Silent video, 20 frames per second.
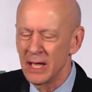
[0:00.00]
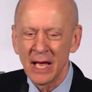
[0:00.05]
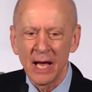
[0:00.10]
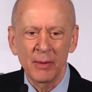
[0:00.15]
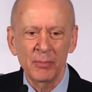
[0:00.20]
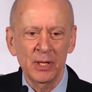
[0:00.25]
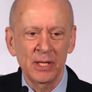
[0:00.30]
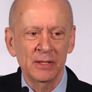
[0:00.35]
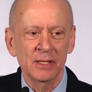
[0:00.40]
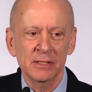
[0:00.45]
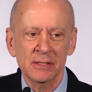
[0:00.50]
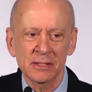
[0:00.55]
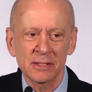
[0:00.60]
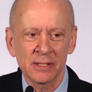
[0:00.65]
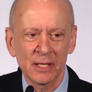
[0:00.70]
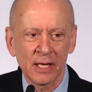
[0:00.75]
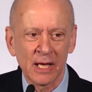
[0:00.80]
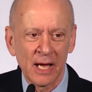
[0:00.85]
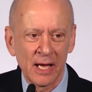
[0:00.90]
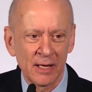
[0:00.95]
I mean, this is
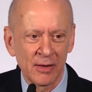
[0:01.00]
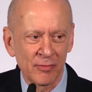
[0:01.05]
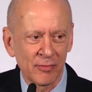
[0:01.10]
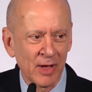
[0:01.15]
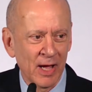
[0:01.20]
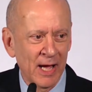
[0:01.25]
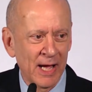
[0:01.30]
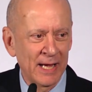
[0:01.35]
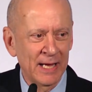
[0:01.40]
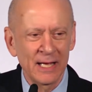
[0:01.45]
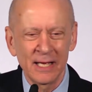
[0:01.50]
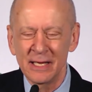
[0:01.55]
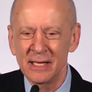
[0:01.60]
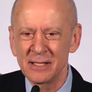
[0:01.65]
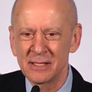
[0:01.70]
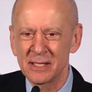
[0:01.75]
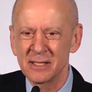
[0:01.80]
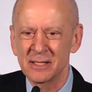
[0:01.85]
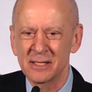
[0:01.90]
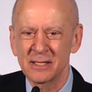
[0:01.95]
the kind of guy.
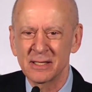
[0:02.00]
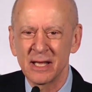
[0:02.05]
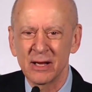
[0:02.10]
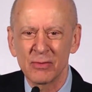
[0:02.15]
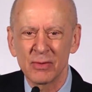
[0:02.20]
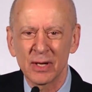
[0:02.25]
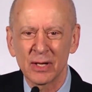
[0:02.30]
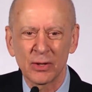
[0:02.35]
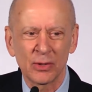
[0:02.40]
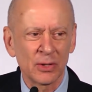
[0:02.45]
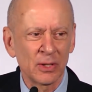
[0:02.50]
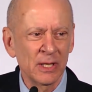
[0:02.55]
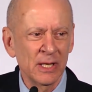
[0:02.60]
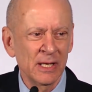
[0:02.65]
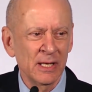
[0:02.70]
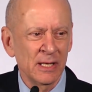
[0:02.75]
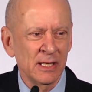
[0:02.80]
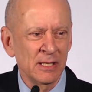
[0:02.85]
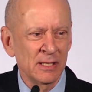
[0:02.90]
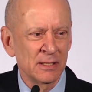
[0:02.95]
He's hysterical.
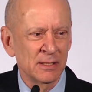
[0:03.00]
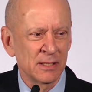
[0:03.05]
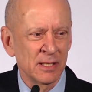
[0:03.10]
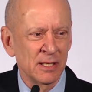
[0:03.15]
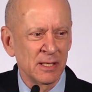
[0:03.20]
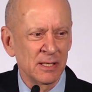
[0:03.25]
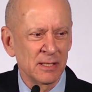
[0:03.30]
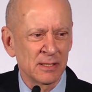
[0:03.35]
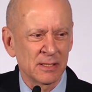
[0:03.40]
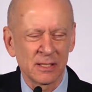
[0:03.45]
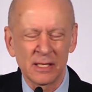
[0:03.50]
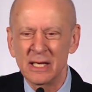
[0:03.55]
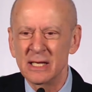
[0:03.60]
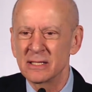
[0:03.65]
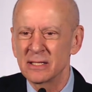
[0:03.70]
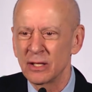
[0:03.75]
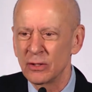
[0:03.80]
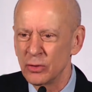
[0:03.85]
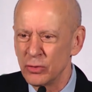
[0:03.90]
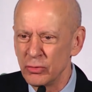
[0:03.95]

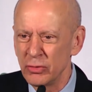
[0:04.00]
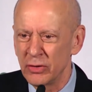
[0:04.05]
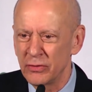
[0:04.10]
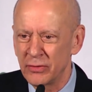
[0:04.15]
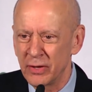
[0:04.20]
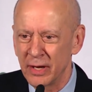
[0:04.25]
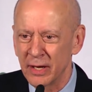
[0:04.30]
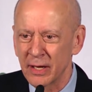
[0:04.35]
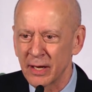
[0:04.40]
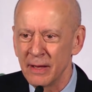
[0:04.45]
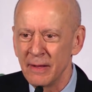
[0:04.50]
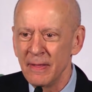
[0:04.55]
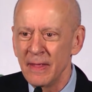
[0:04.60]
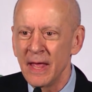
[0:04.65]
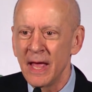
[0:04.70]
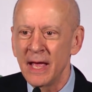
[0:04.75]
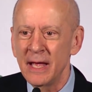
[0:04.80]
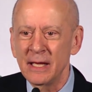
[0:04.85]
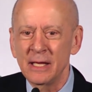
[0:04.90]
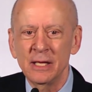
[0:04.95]
He's a lunatic.
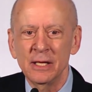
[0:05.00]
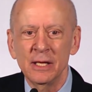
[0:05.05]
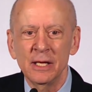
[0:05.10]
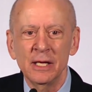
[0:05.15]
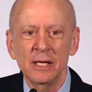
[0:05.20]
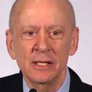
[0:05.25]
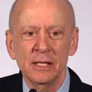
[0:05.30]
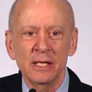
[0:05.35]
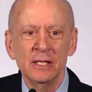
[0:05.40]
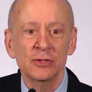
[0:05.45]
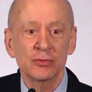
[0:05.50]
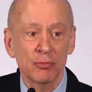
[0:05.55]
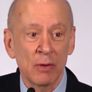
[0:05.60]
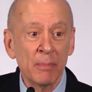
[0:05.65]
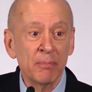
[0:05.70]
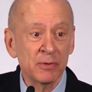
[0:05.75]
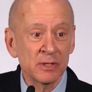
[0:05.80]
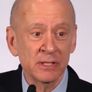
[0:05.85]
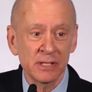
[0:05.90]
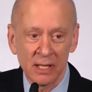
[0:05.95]
He's
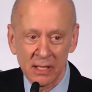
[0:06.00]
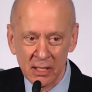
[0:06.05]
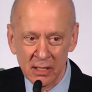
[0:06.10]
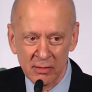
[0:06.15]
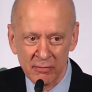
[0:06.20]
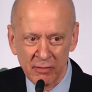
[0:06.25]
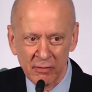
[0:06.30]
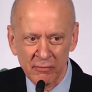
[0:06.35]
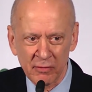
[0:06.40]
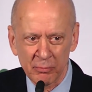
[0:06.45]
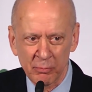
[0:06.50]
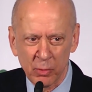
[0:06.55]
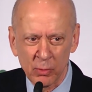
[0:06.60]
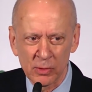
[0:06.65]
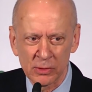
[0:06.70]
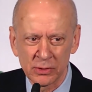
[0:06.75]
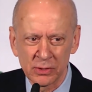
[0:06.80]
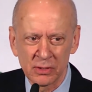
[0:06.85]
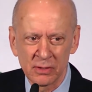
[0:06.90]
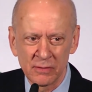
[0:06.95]
representative of a
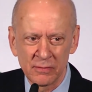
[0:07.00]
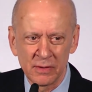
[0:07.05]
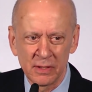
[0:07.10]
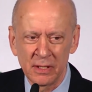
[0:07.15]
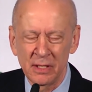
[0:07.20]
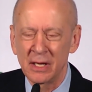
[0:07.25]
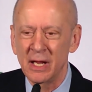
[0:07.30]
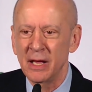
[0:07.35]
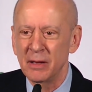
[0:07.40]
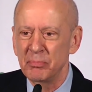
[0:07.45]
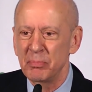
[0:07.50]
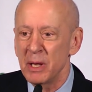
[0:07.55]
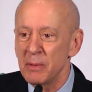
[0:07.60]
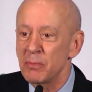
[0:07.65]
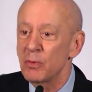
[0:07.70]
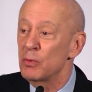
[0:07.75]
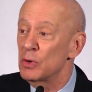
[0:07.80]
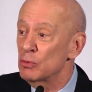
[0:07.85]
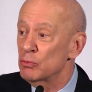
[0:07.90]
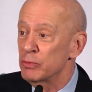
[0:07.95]
portion of, and
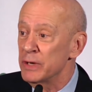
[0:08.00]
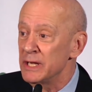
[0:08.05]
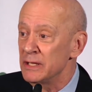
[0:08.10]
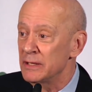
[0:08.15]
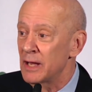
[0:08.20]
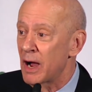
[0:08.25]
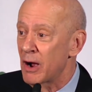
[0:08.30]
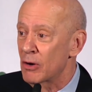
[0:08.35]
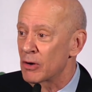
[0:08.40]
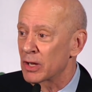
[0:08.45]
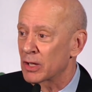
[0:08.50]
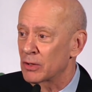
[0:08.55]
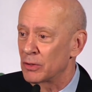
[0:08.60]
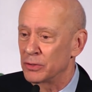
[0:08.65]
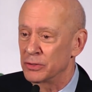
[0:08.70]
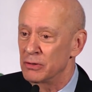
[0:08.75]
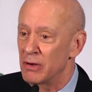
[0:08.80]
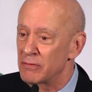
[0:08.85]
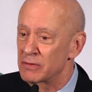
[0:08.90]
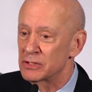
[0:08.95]
people will read the
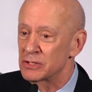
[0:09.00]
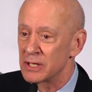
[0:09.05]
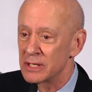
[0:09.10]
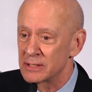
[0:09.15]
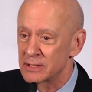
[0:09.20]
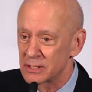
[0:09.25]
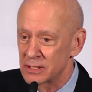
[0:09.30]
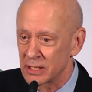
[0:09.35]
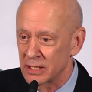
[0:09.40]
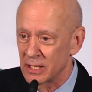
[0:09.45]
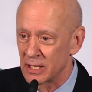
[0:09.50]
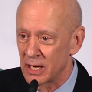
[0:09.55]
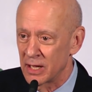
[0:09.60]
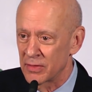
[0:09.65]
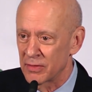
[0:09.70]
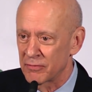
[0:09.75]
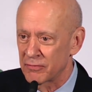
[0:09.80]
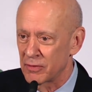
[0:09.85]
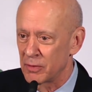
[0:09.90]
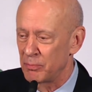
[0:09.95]
article. You have a chance to get
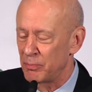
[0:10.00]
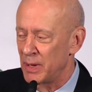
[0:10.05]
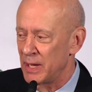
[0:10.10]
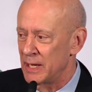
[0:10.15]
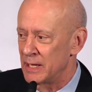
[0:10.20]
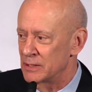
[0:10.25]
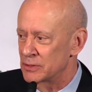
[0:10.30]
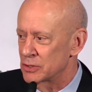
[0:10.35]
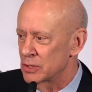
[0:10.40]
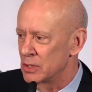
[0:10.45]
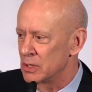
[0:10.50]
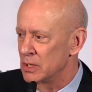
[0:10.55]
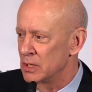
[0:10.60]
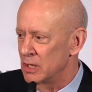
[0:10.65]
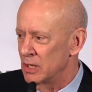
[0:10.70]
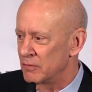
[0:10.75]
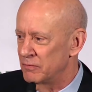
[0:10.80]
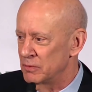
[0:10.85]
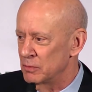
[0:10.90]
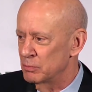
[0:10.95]
on the front page
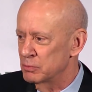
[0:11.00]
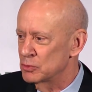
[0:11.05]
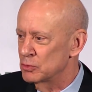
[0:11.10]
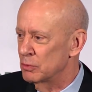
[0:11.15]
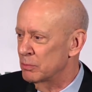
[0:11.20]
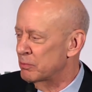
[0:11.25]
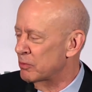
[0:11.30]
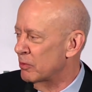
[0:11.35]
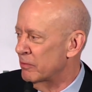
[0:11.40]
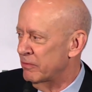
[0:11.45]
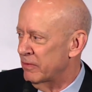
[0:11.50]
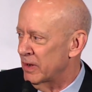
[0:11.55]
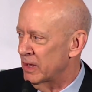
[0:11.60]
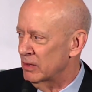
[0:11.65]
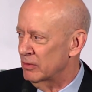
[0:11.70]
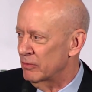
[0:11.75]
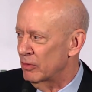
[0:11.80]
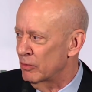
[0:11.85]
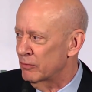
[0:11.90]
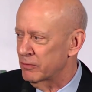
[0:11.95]
if you do a
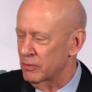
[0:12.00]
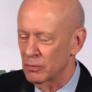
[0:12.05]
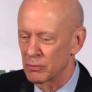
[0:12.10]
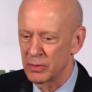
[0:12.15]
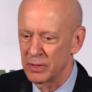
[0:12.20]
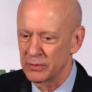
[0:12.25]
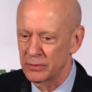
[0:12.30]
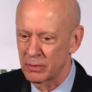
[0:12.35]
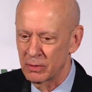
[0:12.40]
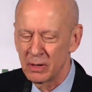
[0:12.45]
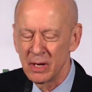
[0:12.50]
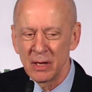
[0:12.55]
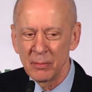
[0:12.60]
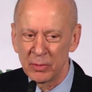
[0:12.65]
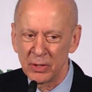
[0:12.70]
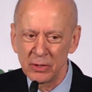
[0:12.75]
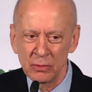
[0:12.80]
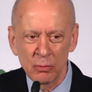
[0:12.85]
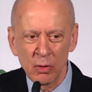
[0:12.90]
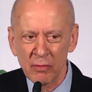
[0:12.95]
profile of Ofer Winter,
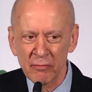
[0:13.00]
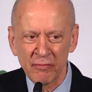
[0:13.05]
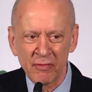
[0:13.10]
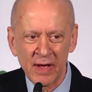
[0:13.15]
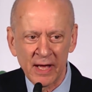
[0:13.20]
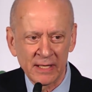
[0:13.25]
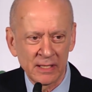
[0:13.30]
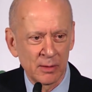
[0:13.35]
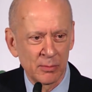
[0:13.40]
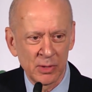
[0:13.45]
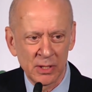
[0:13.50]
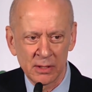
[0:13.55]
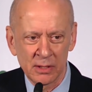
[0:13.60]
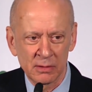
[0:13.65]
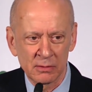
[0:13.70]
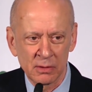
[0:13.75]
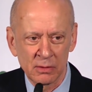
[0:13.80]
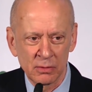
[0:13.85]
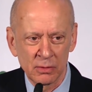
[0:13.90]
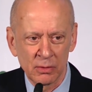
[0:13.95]
but you won't find him in
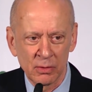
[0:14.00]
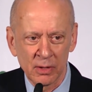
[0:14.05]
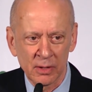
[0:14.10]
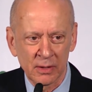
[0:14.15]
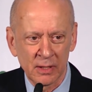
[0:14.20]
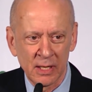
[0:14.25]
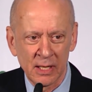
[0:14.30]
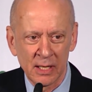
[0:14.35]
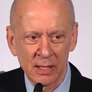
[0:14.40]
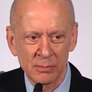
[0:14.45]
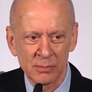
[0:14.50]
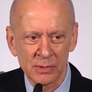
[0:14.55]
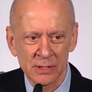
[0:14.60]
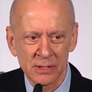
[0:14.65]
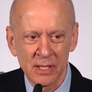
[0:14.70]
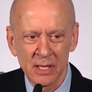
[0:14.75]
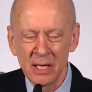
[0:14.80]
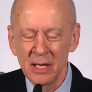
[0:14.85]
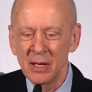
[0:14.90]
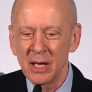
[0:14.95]
the New York Times.